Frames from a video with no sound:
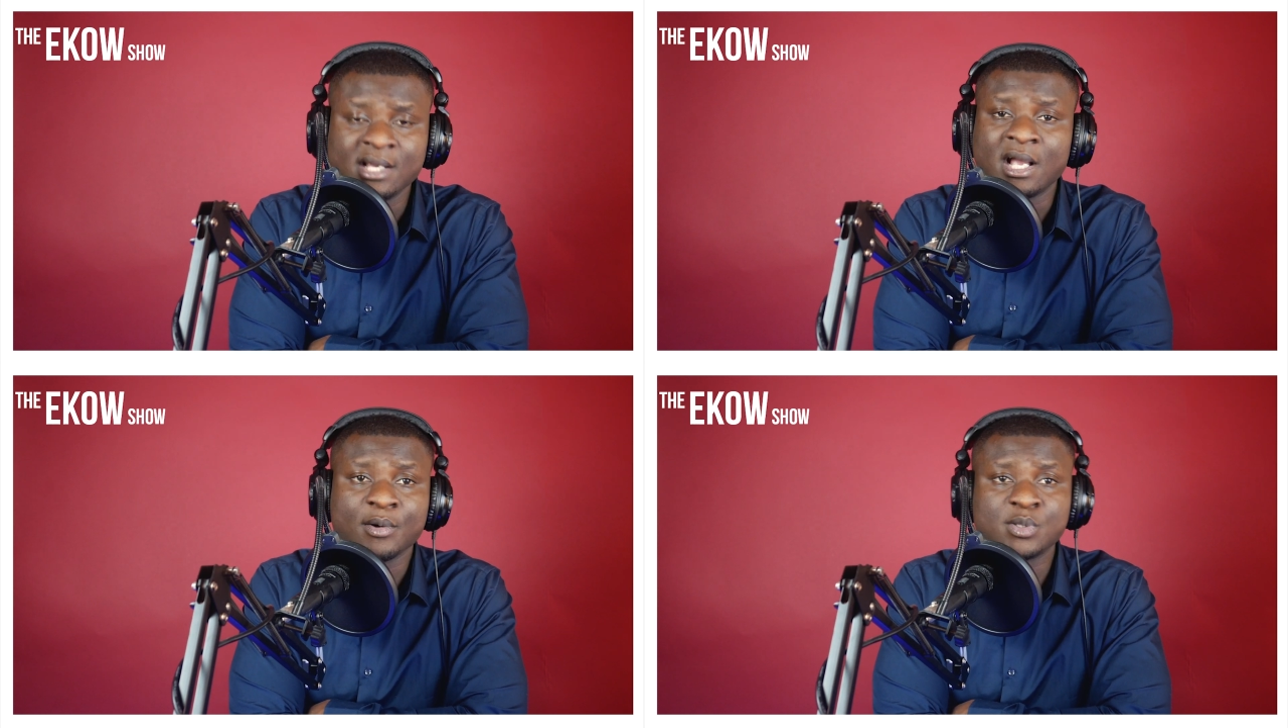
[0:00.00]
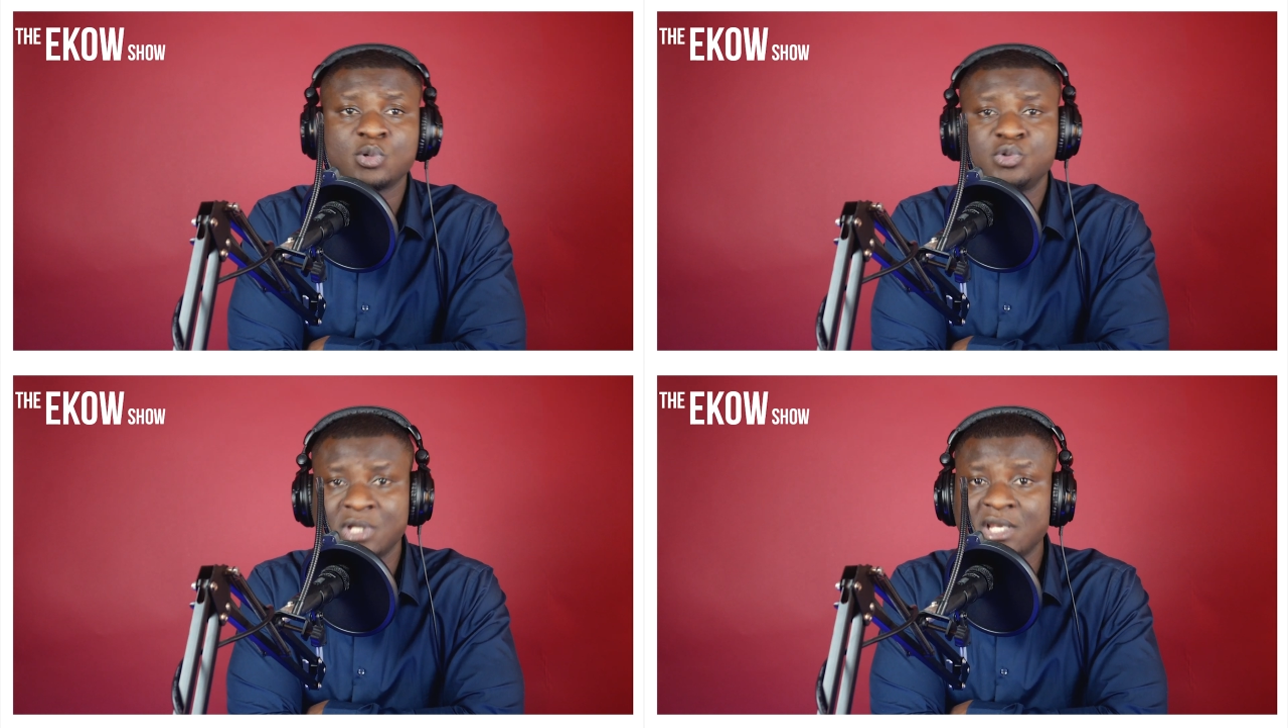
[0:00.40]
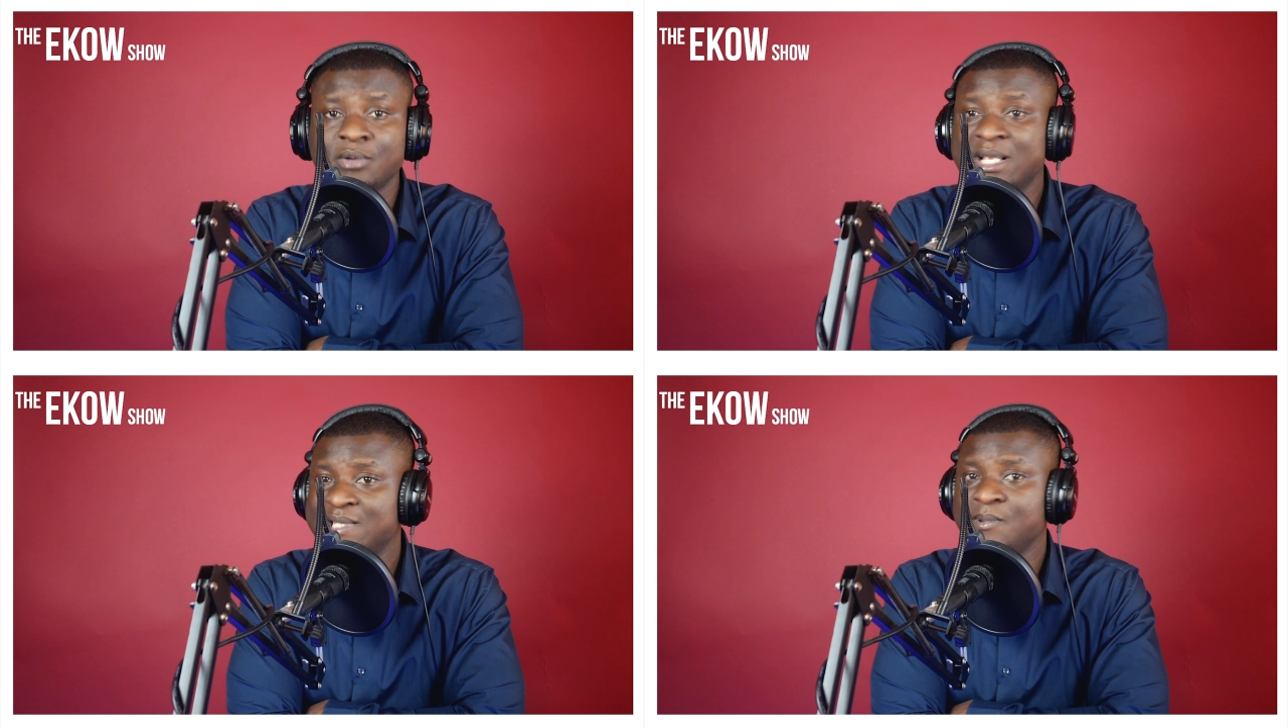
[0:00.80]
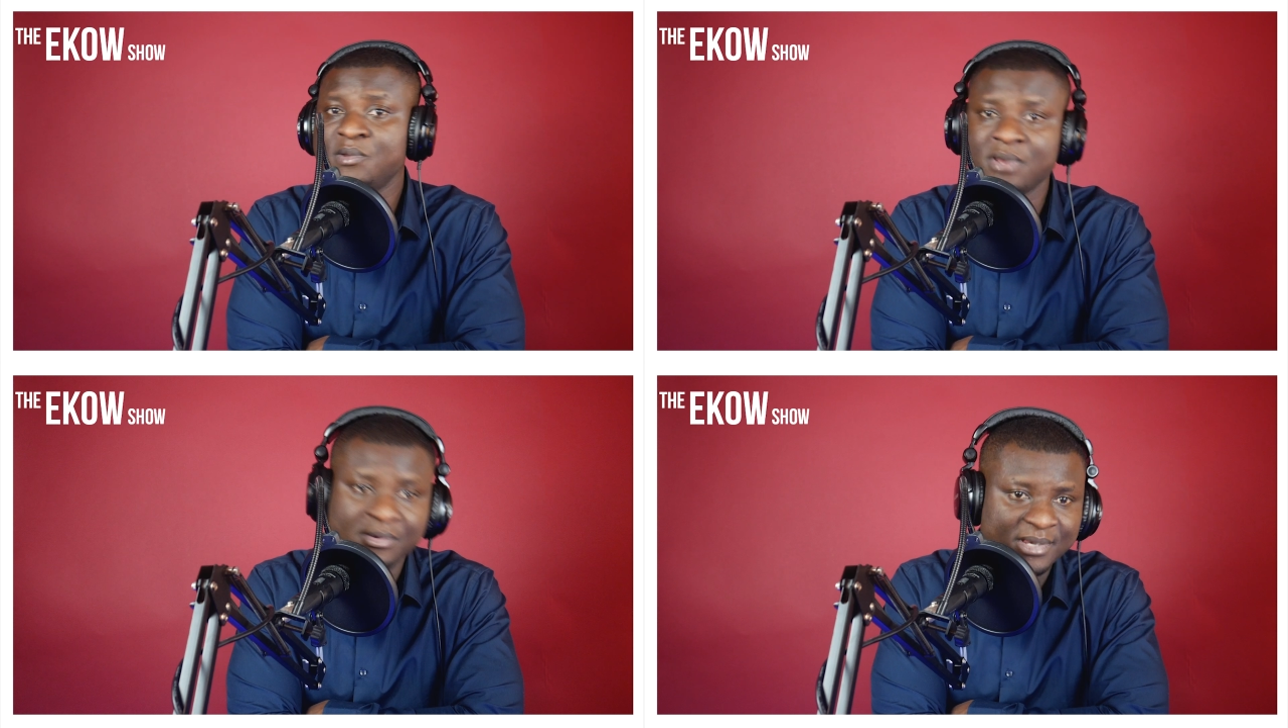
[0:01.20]
I was so sure the we is being
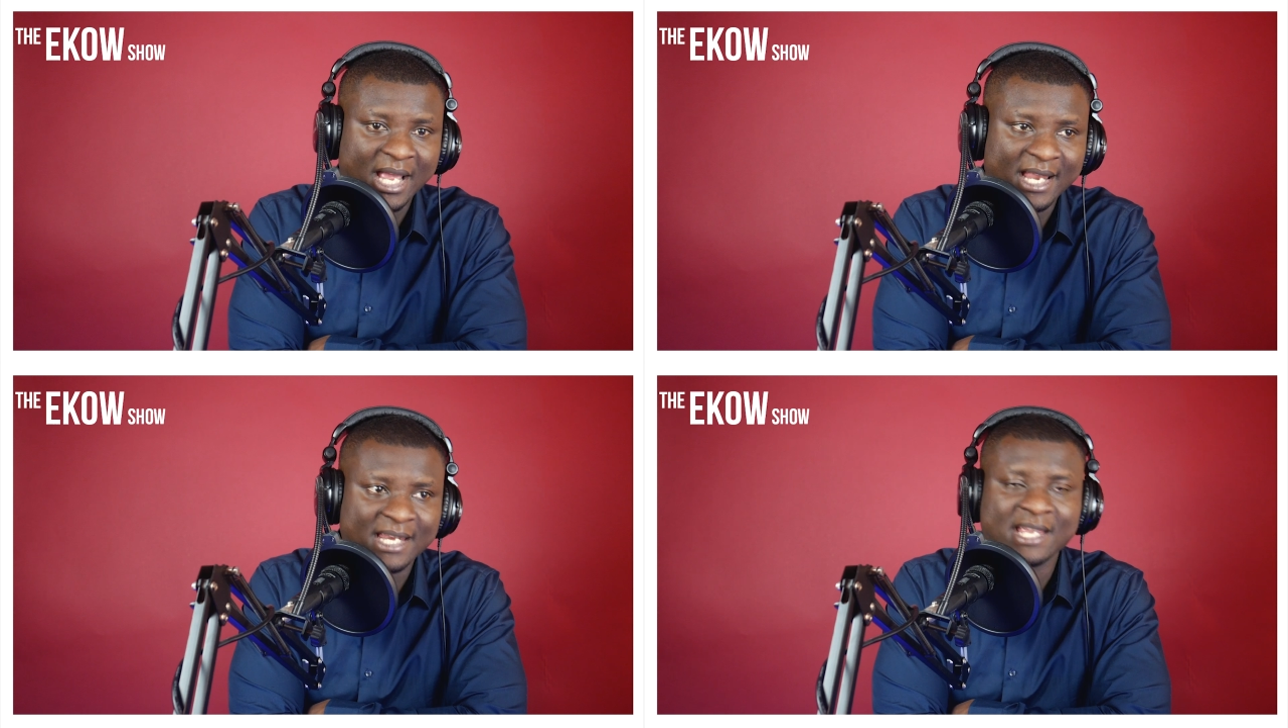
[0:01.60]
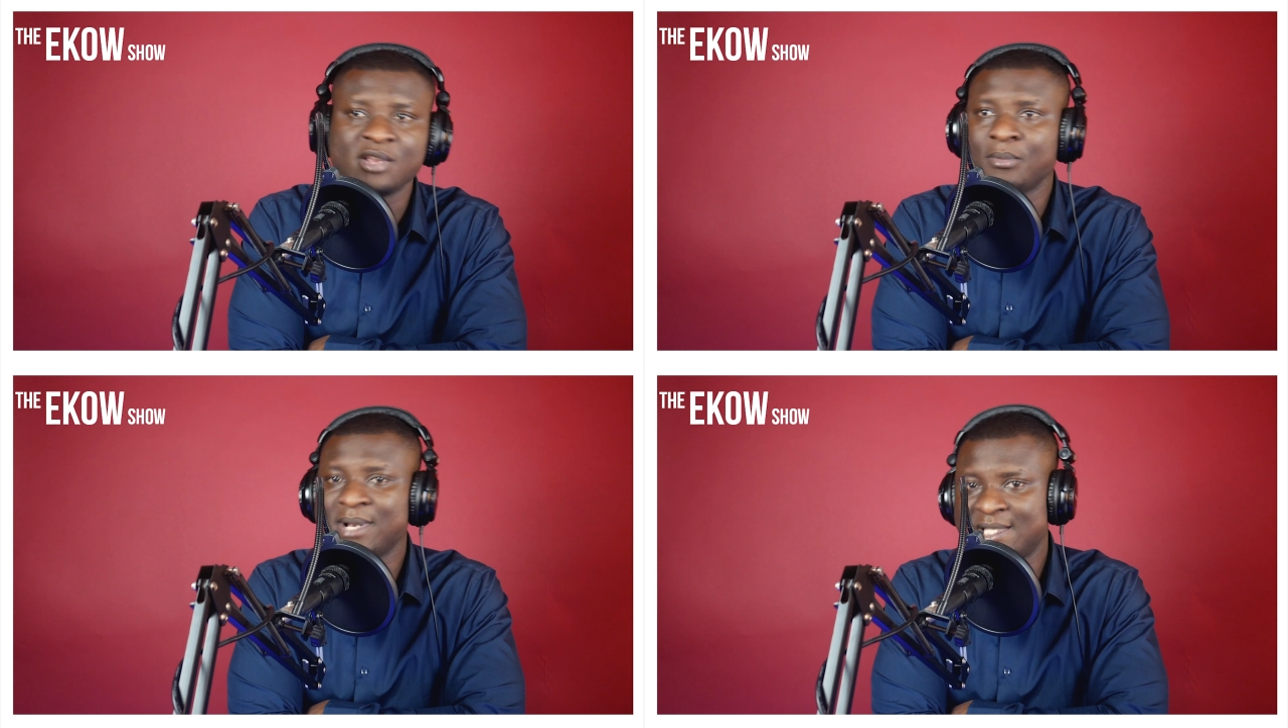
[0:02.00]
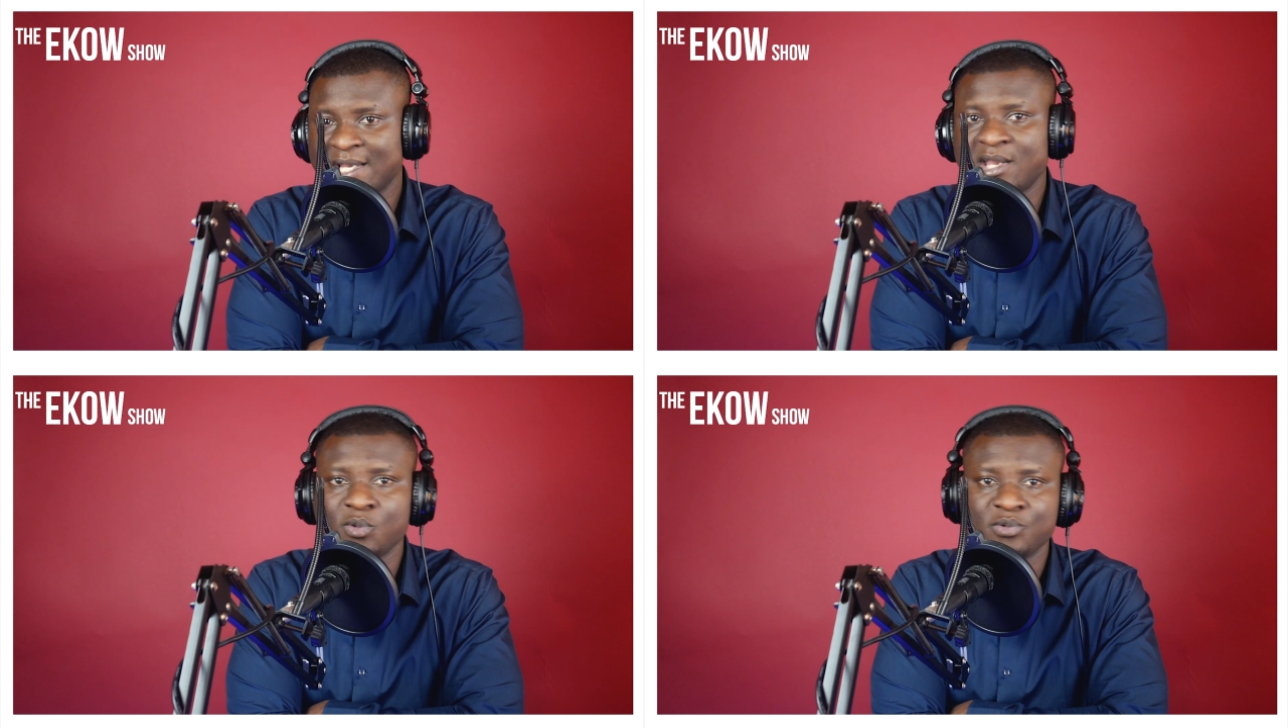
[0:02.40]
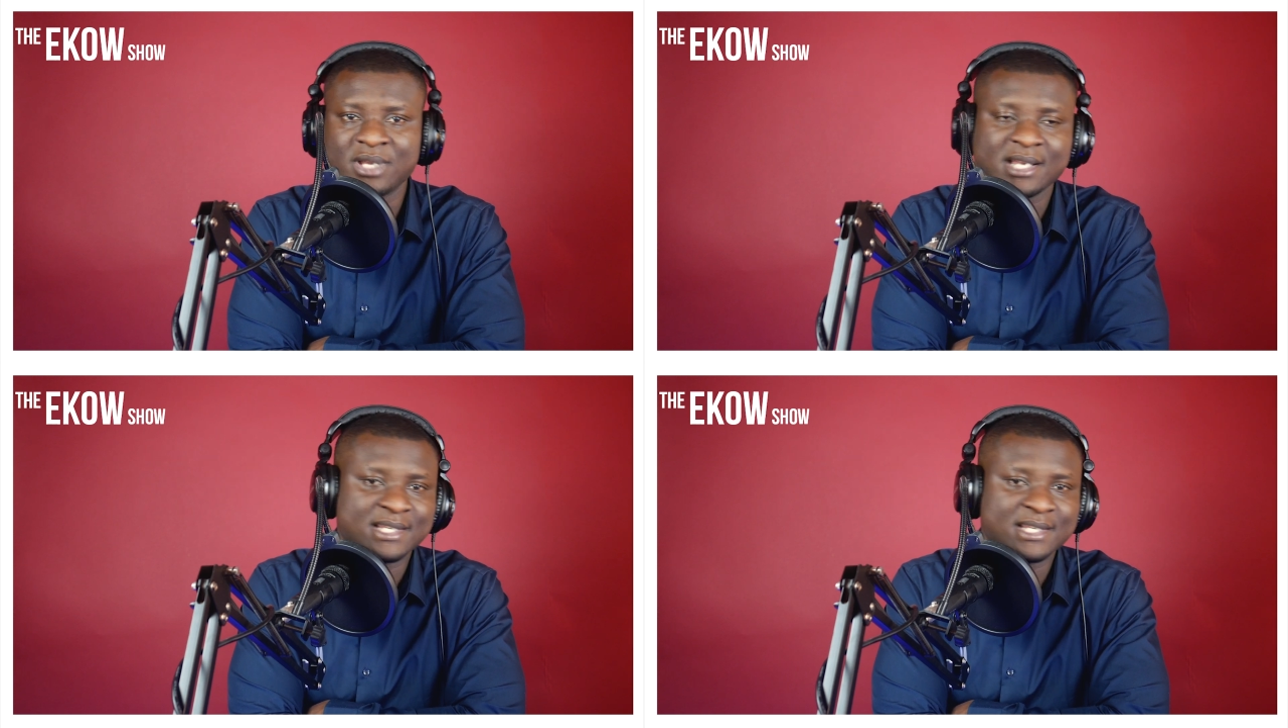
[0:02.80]
near Diane, we check you Diane,